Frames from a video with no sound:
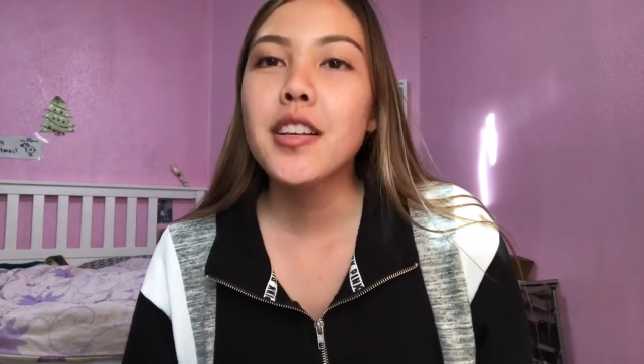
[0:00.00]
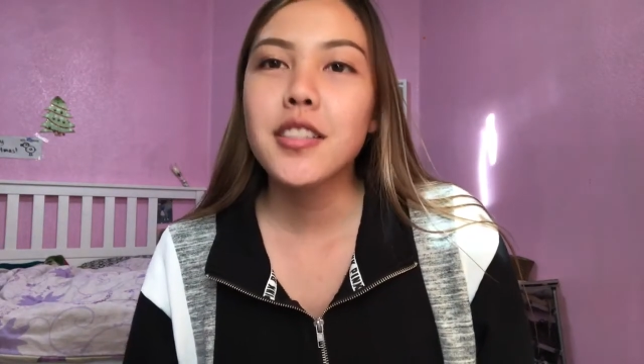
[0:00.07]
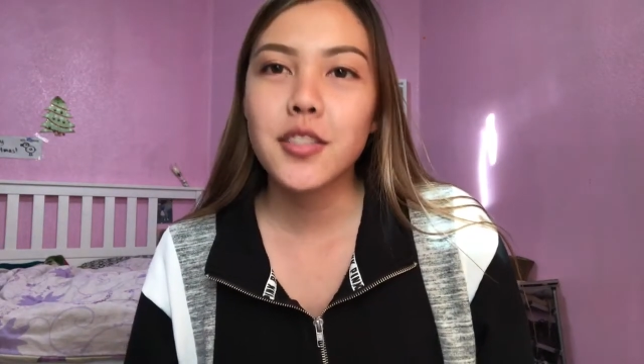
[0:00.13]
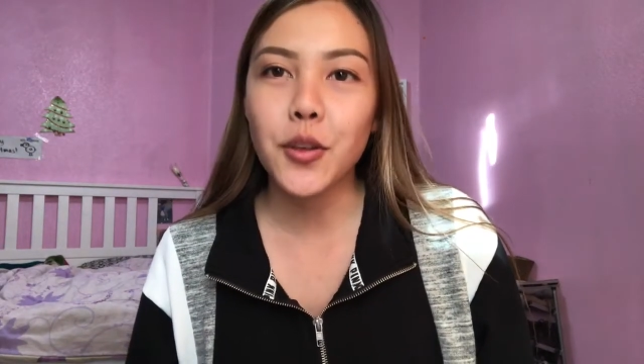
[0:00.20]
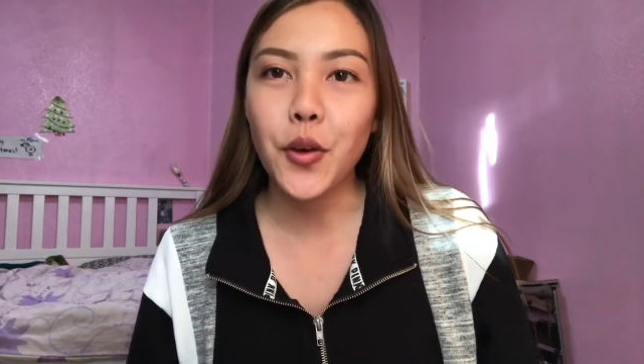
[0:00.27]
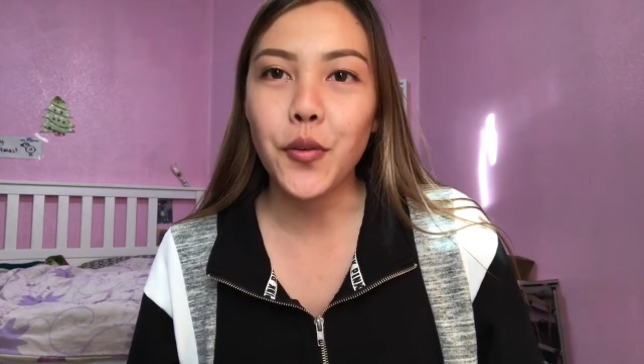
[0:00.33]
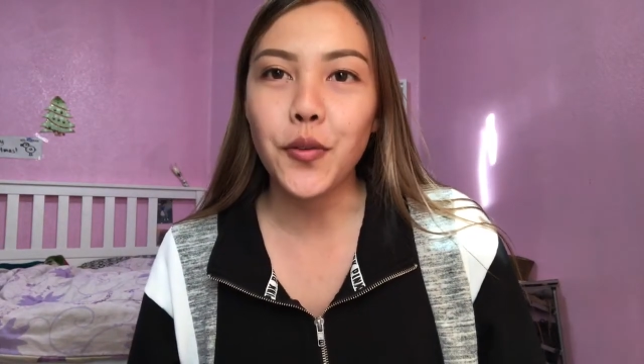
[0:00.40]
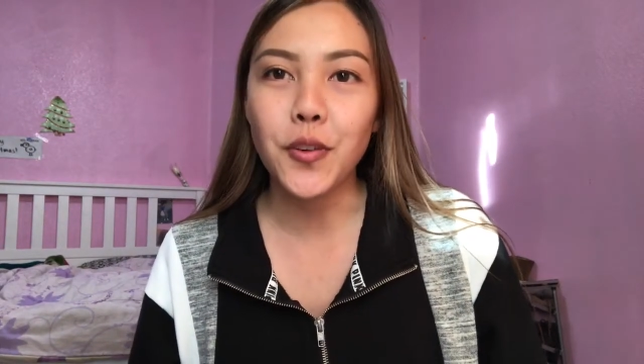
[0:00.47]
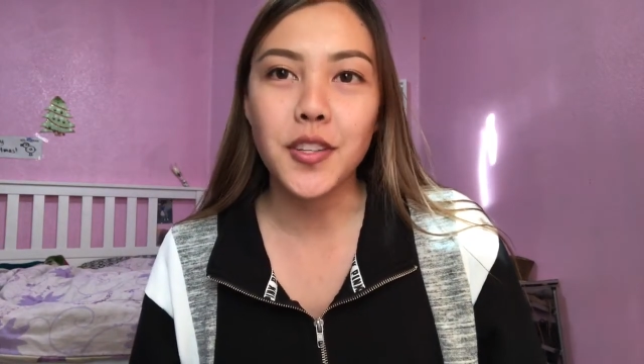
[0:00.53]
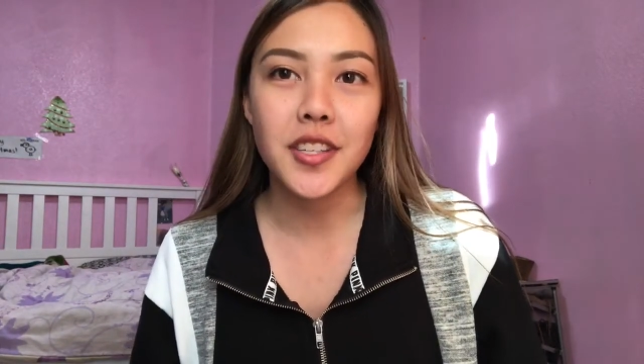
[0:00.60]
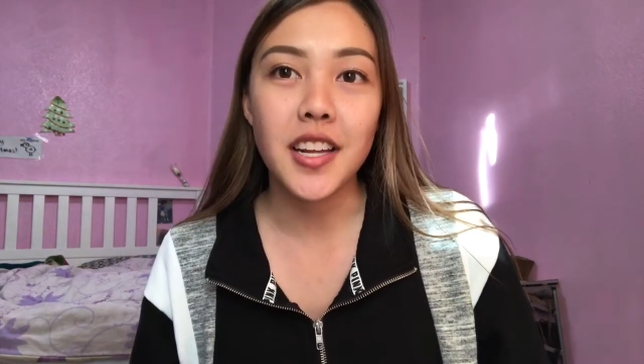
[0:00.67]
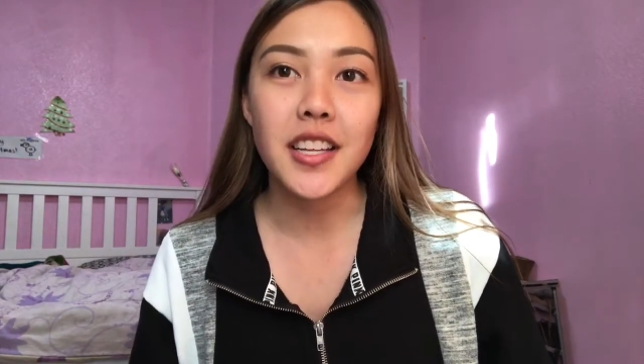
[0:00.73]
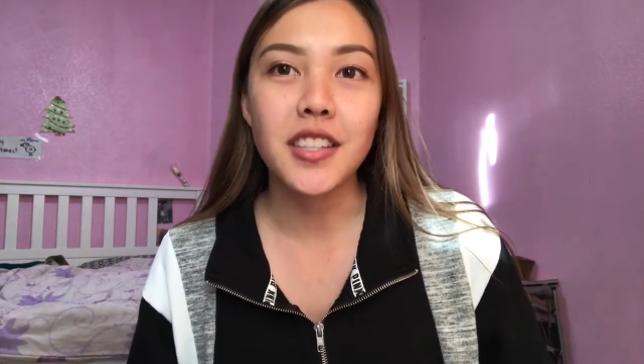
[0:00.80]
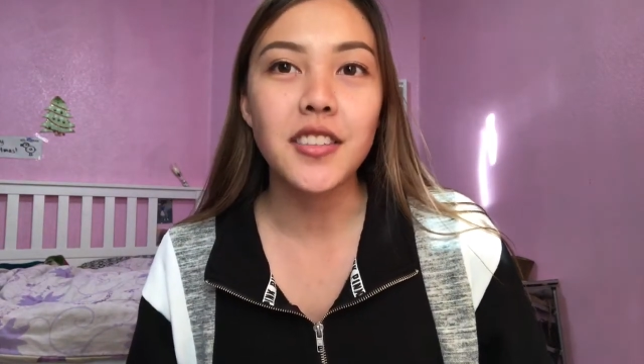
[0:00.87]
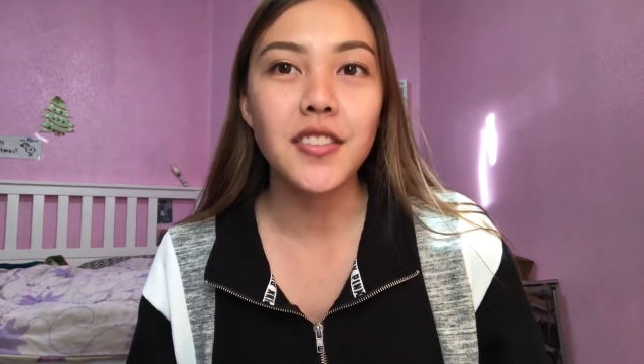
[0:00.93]
So for
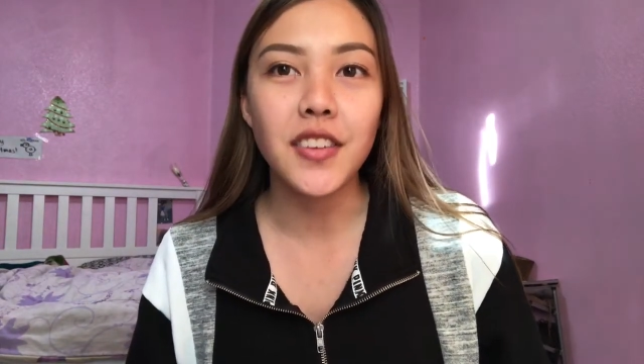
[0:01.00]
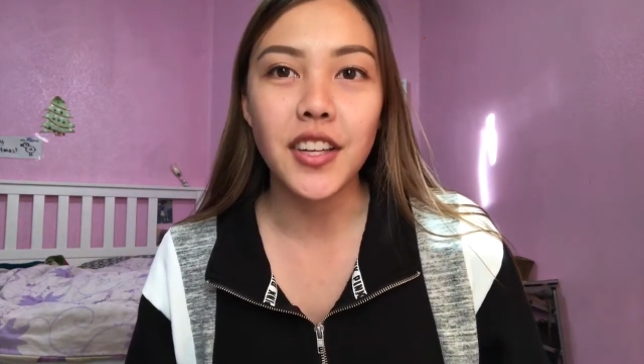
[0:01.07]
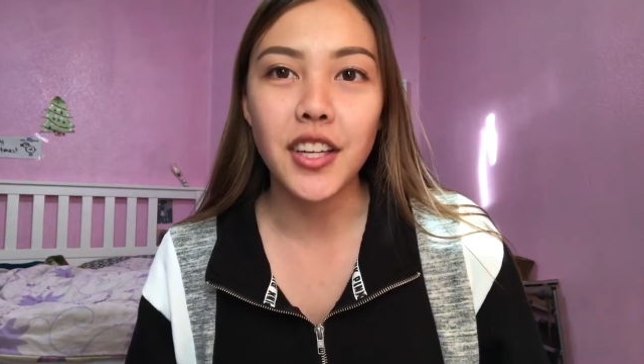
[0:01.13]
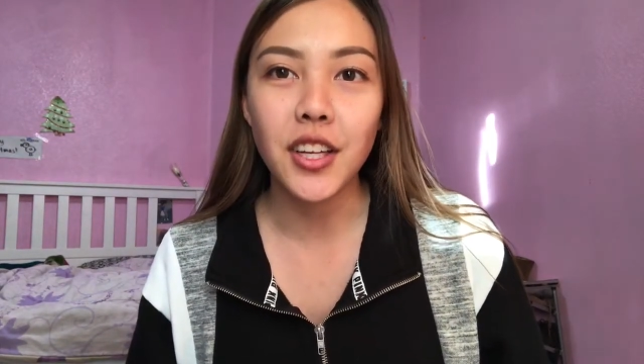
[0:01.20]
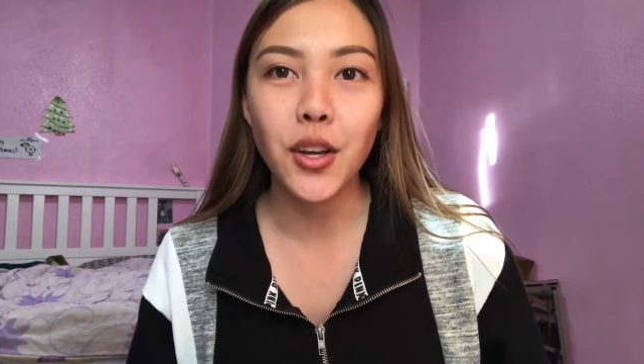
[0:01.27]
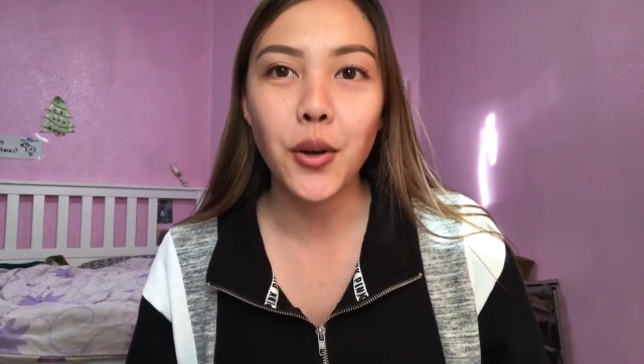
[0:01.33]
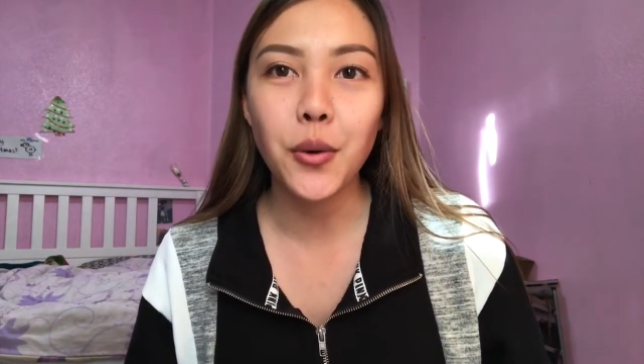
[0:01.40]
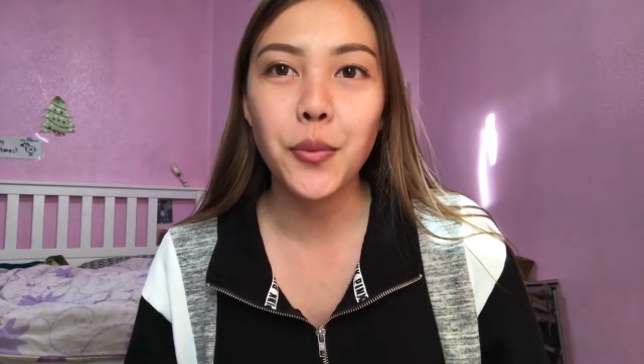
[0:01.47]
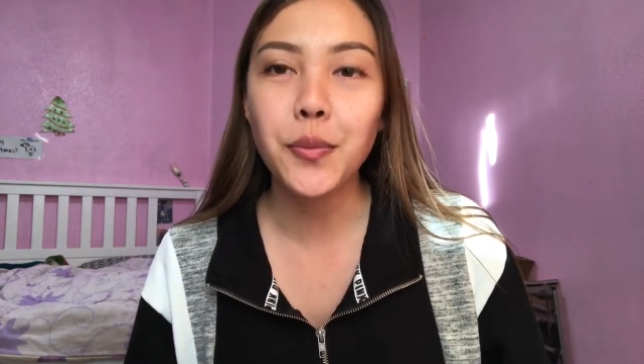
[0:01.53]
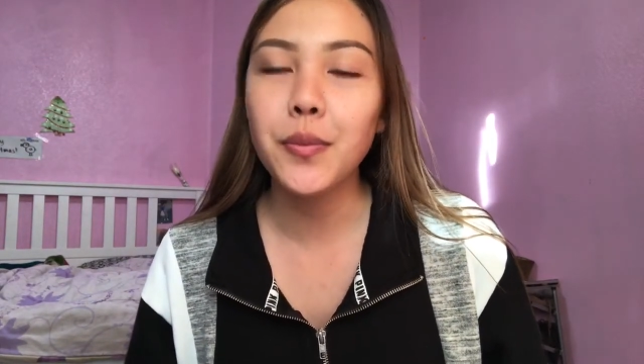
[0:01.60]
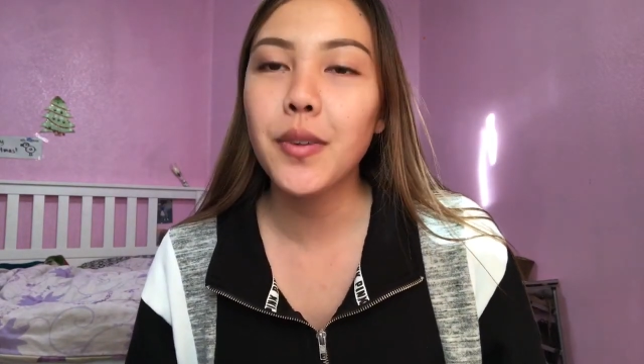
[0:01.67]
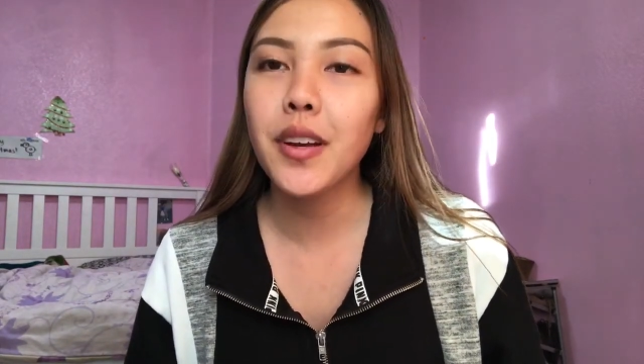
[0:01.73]
today's video,